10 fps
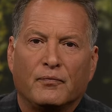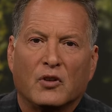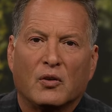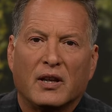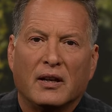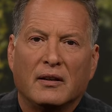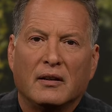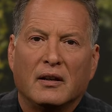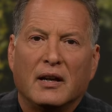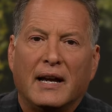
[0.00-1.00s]
okay?
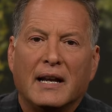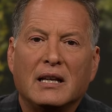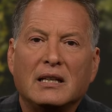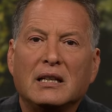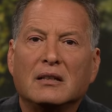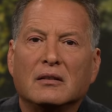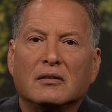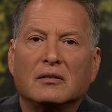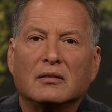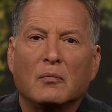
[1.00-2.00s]
And I need
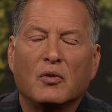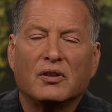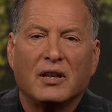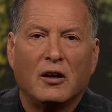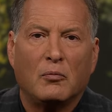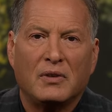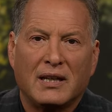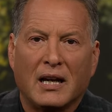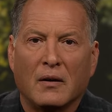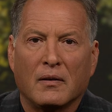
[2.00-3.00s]
someone to help me
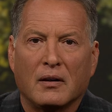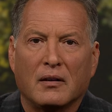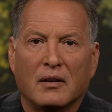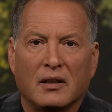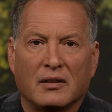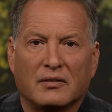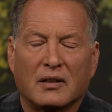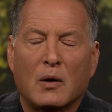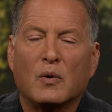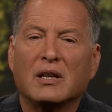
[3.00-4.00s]
carry this.
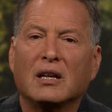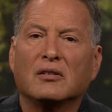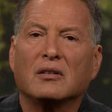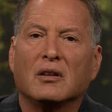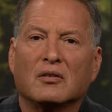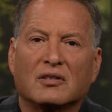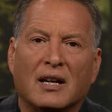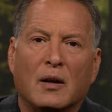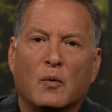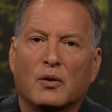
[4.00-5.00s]
I want to get to the other
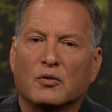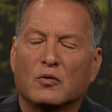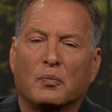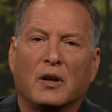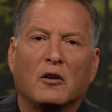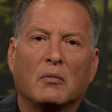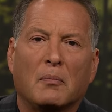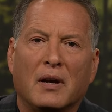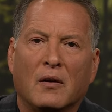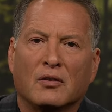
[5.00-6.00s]
side, whether it's repairing my
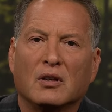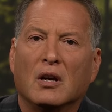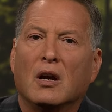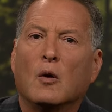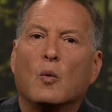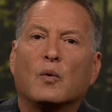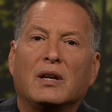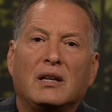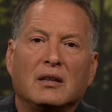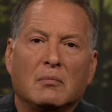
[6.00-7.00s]
marriage,
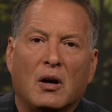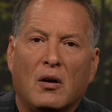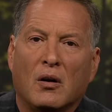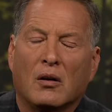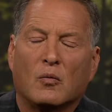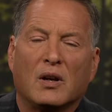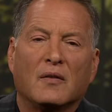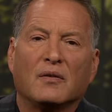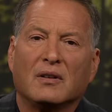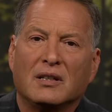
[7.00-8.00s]
healing my heart,
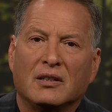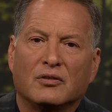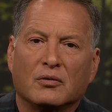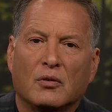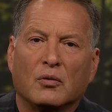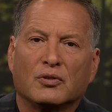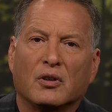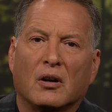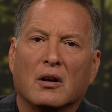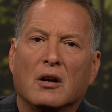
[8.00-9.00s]
whatever it is their goals
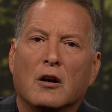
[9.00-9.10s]
are,